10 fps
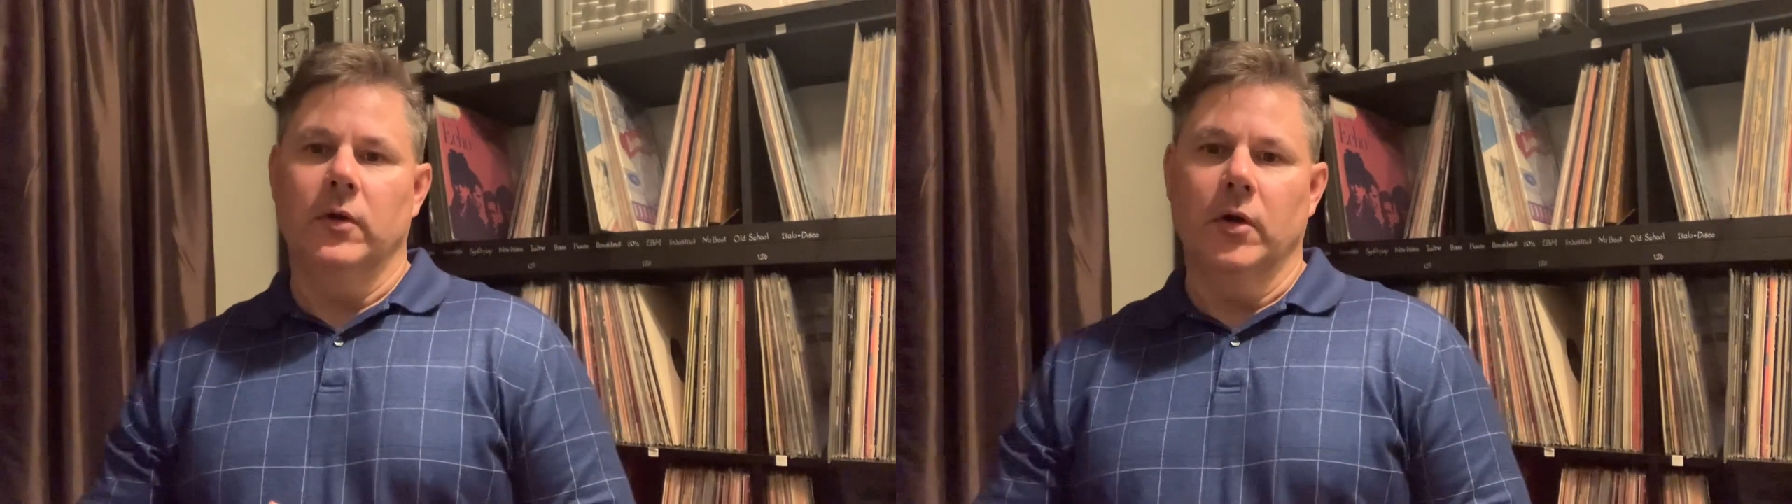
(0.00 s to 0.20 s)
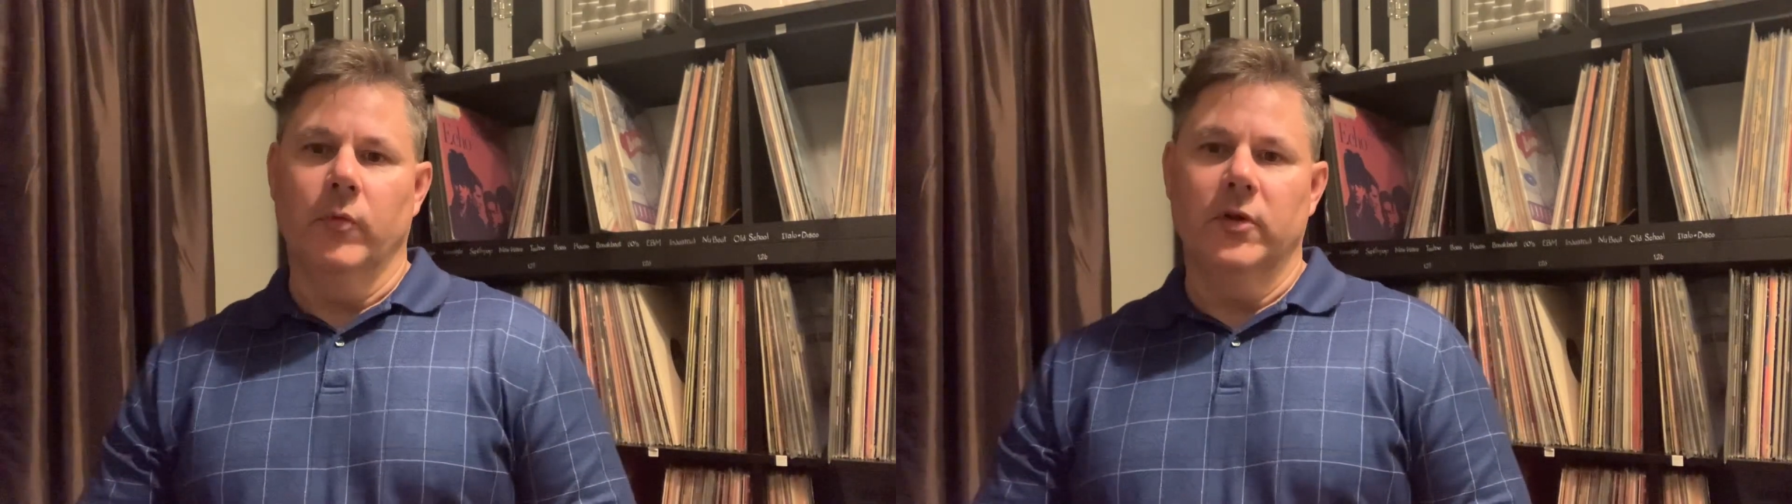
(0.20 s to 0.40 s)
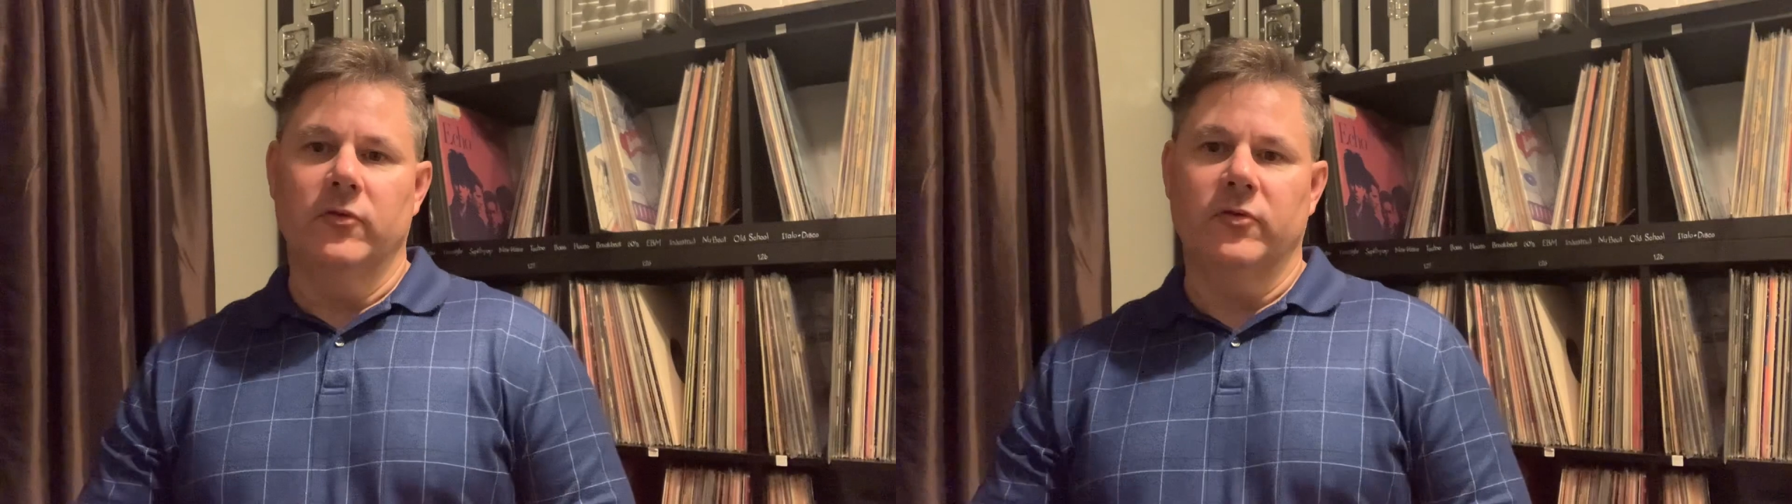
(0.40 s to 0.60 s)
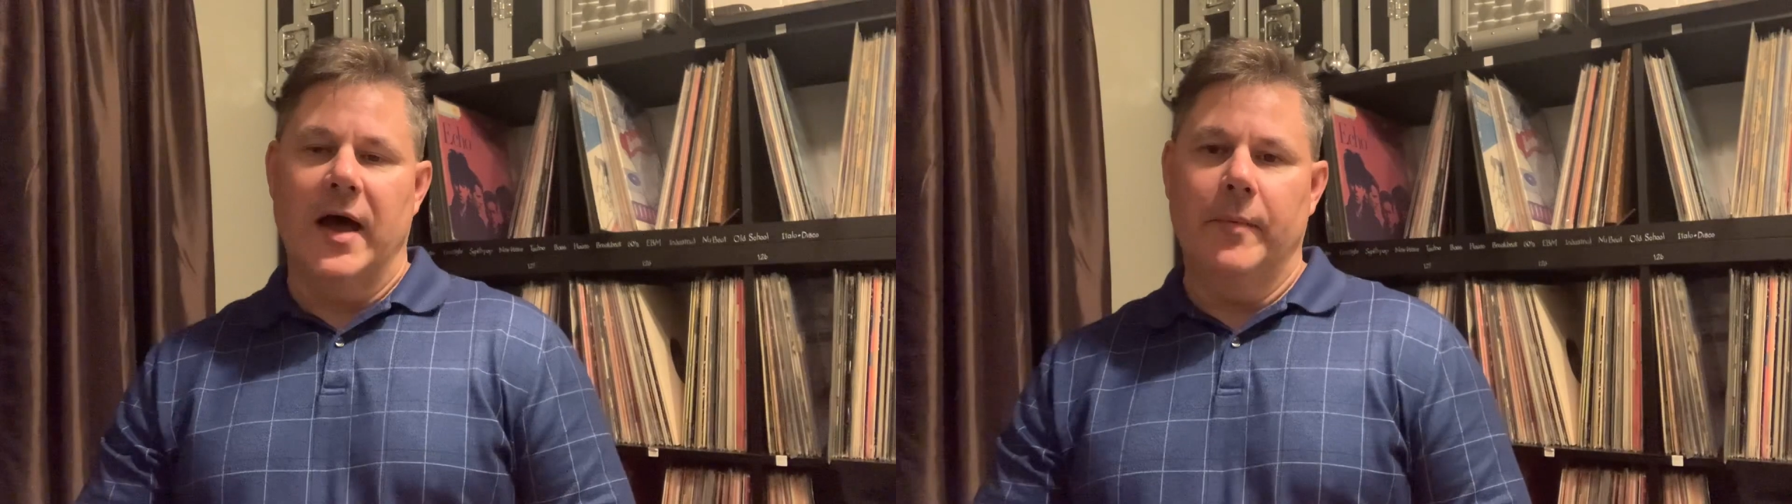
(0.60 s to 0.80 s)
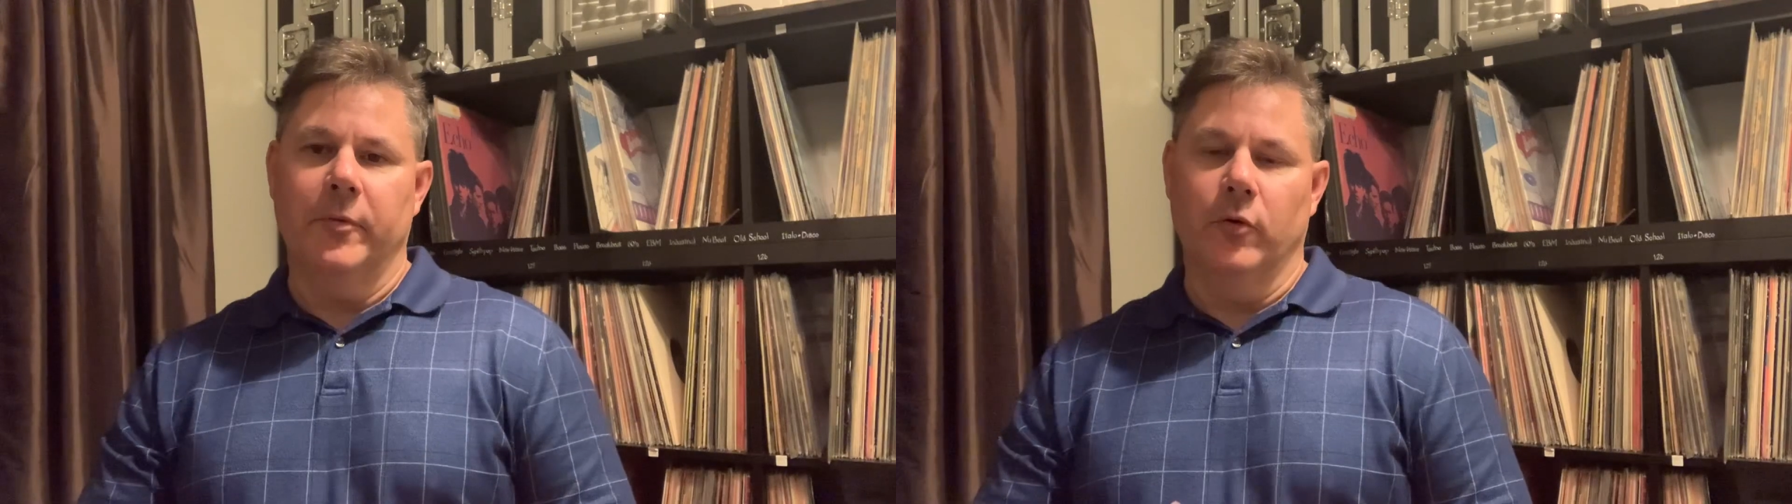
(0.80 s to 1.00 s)
I went
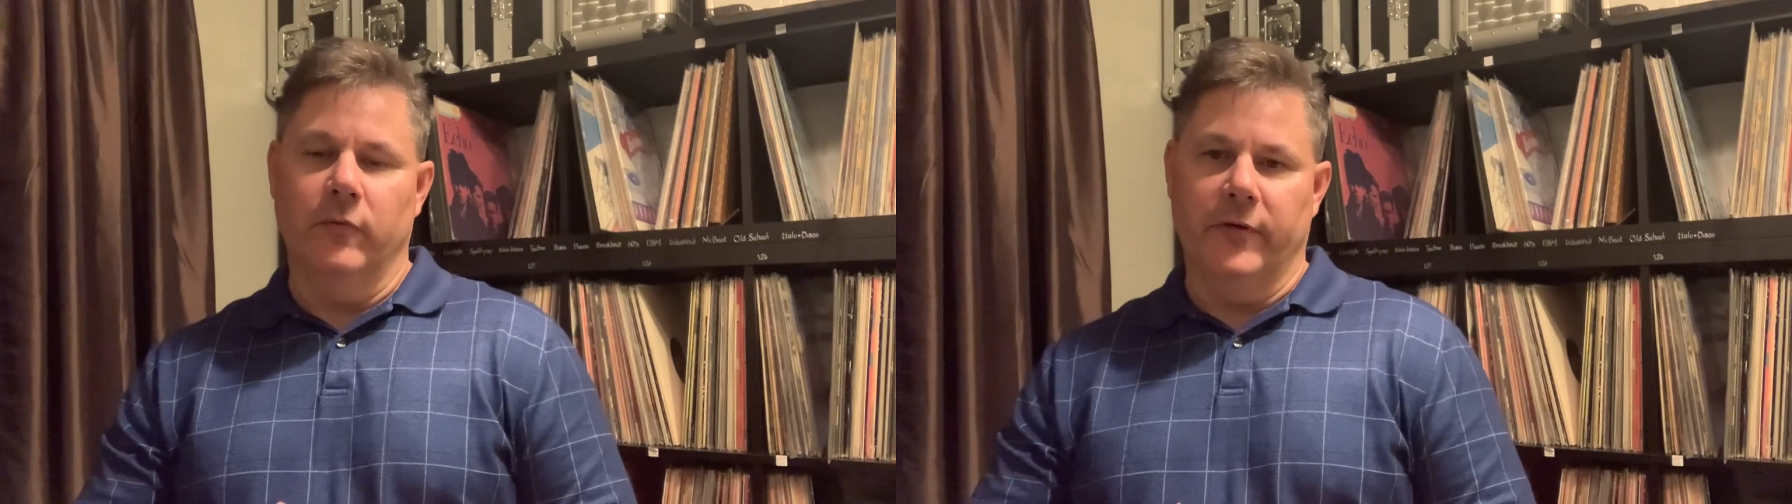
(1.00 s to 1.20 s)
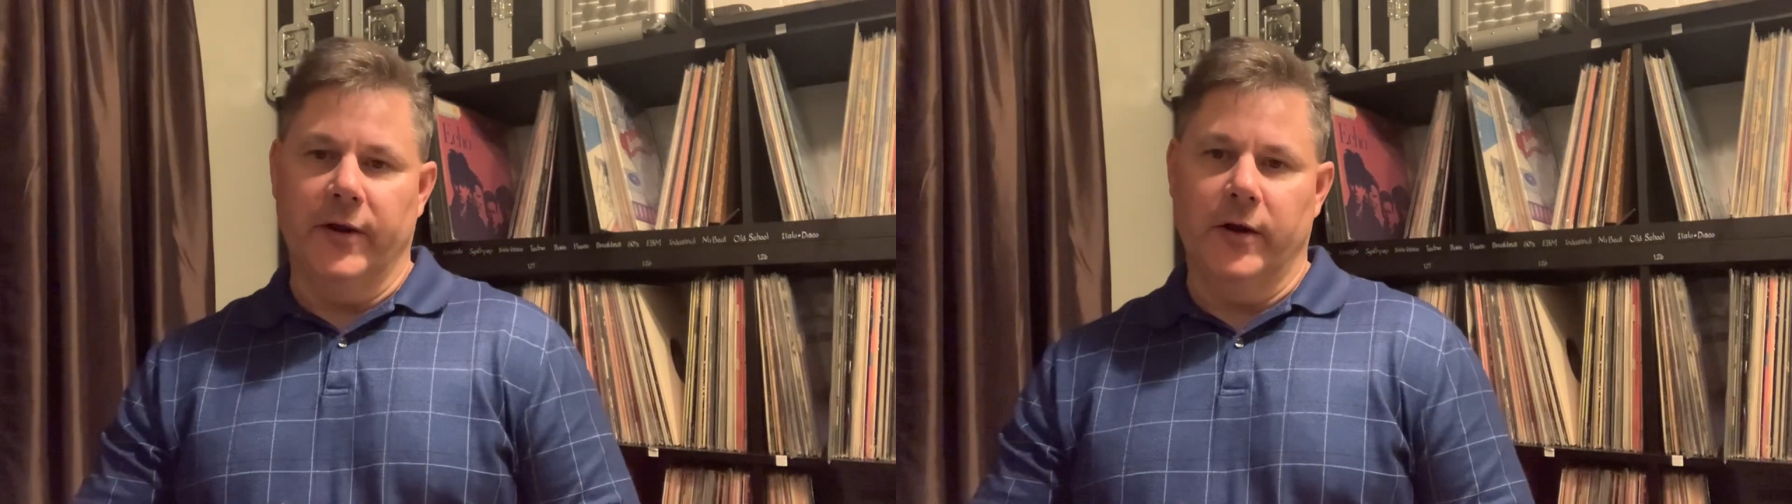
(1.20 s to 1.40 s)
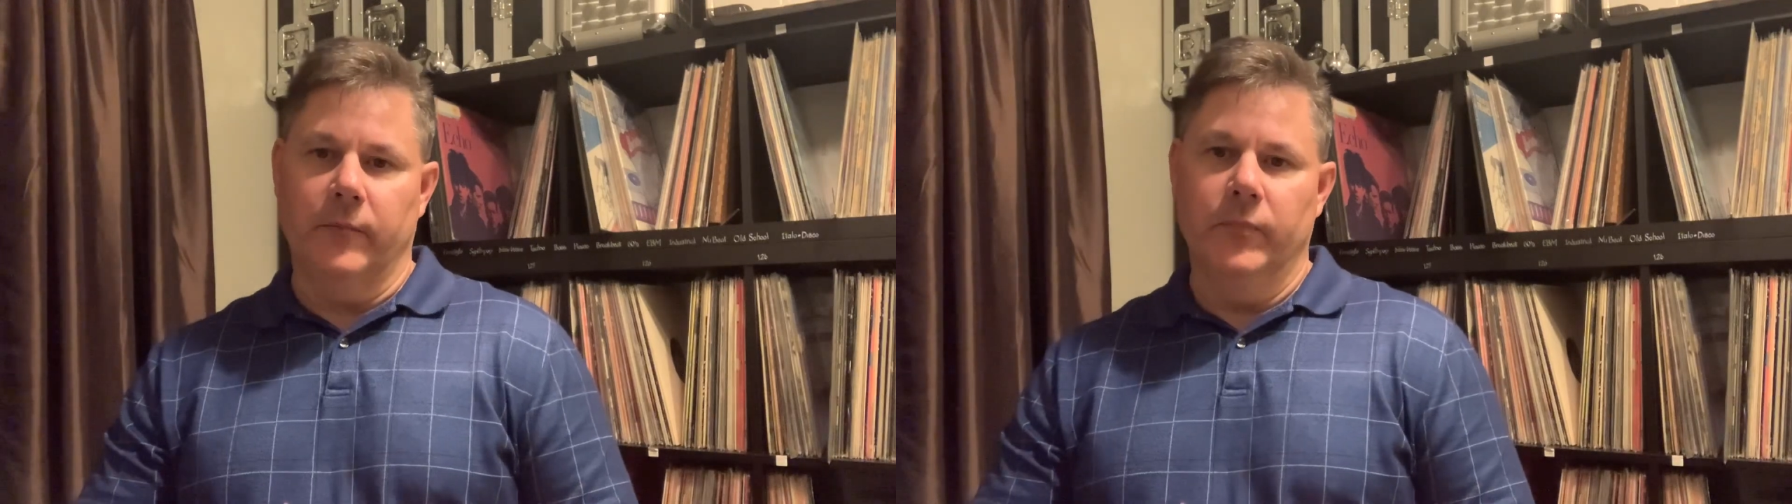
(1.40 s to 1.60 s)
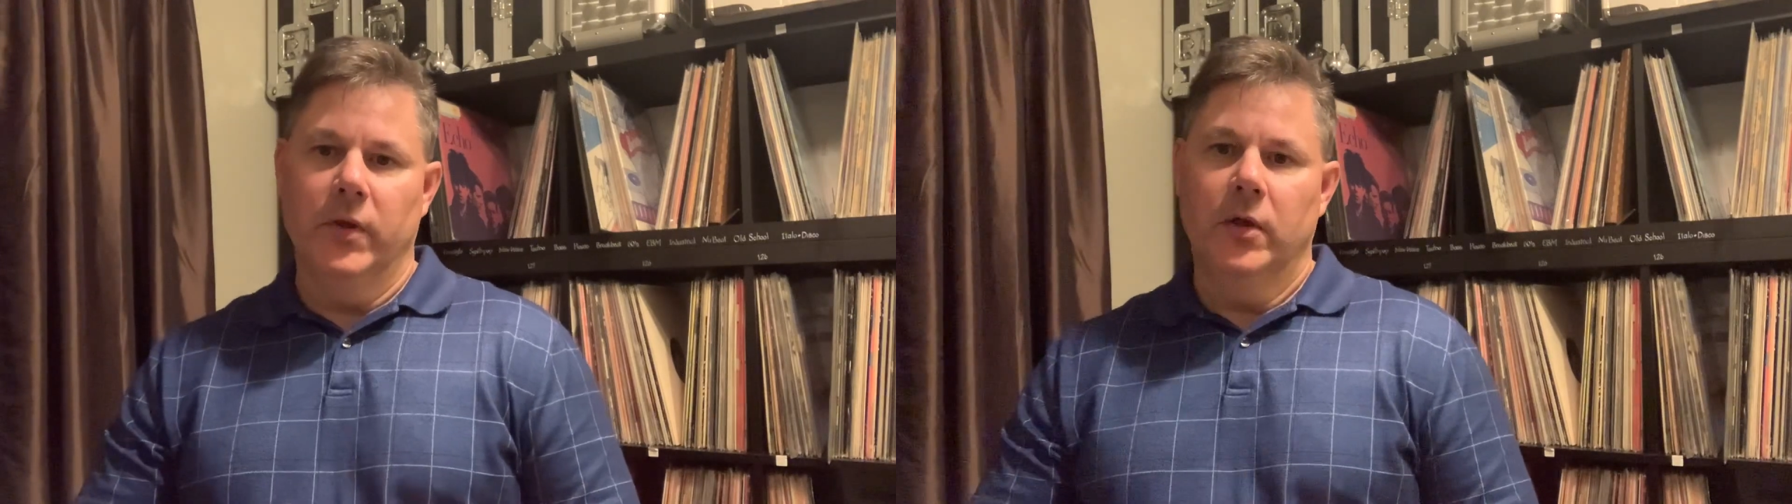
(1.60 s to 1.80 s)
shopping over there.